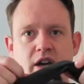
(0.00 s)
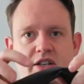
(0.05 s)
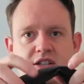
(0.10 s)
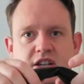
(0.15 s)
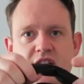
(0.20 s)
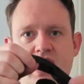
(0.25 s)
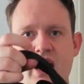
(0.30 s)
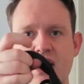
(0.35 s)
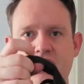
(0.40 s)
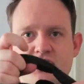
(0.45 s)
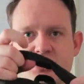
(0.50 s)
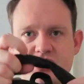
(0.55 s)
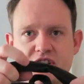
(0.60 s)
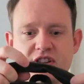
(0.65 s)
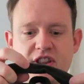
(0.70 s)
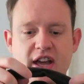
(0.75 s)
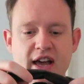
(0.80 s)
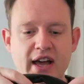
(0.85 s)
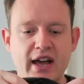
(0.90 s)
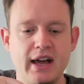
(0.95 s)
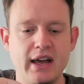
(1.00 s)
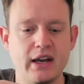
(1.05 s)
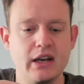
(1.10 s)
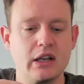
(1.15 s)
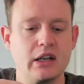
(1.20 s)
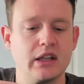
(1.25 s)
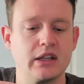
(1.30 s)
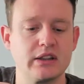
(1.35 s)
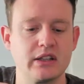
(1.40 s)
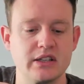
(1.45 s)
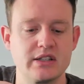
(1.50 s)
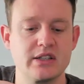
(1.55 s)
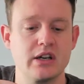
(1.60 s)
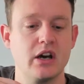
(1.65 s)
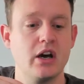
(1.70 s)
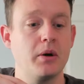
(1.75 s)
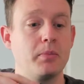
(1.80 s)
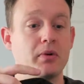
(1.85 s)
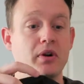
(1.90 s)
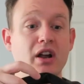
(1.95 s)
attach to the handle at the
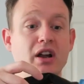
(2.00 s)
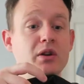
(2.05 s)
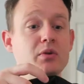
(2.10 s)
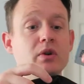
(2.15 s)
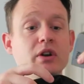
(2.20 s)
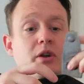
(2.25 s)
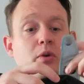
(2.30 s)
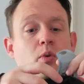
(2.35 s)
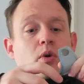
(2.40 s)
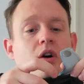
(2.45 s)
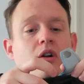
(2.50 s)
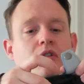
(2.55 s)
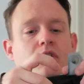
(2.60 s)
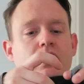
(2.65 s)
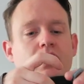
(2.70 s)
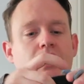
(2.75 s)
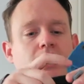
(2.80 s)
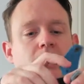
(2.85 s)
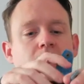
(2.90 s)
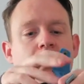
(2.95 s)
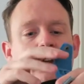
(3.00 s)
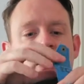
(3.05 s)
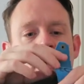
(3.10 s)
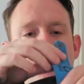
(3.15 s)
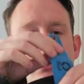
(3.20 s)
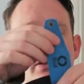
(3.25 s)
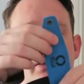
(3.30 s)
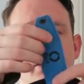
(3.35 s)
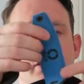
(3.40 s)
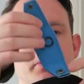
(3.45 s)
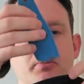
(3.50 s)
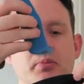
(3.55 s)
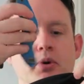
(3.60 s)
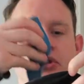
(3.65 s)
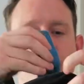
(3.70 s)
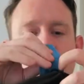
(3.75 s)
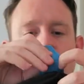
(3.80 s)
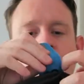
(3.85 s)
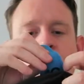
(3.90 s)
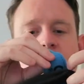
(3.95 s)
top or anywhere you want, really. And you can
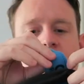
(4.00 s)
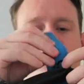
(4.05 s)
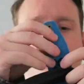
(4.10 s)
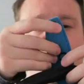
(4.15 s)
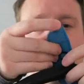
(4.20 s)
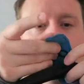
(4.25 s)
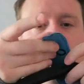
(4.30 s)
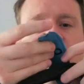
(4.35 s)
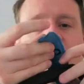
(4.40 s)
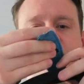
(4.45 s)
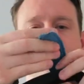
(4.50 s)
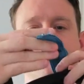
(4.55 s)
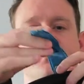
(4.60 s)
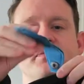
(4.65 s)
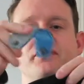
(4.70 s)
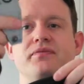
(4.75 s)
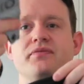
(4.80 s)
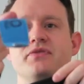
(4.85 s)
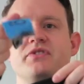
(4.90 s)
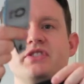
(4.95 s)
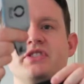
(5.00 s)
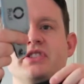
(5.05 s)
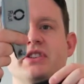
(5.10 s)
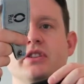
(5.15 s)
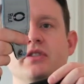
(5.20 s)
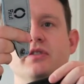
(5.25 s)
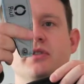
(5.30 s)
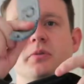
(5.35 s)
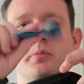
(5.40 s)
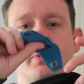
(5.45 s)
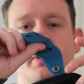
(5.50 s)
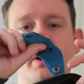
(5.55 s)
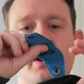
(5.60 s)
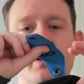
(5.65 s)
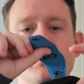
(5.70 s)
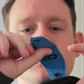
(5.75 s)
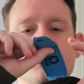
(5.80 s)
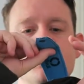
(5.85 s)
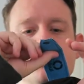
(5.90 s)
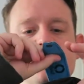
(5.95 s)
put them with the silver
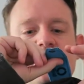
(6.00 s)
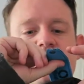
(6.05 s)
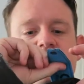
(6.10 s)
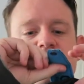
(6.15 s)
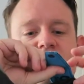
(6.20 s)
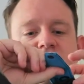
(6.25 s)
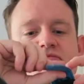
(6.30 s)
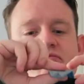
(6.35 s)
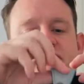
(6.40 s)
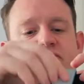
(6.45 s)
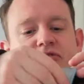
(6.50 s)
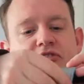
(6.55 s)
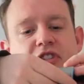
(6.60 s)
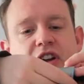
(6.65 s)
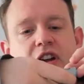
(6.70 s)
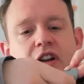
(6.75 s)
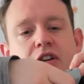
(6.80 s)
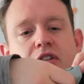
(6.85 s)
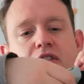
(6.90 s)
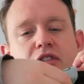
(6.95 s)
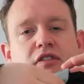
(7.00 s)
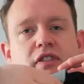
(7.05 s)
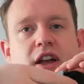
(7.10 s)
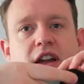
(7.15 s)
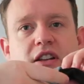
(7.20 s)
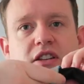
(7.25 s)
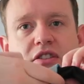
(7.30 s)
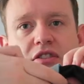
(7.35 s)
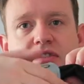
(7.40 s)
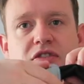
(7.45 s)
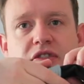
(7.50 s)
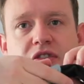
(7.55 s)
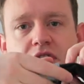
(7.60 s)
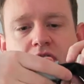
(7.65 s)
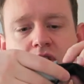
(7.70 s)
part, which is vaguely reflective.